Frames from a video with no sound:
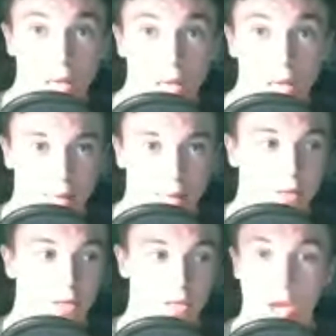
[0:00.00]
like how he
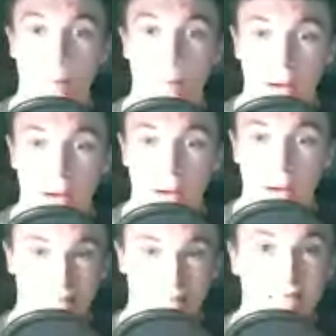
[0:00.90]
does a lot of power
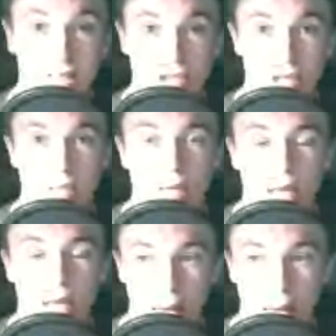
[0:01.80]
cleans and snatches
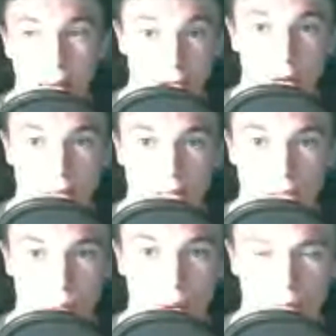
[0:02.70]
and jerks as well.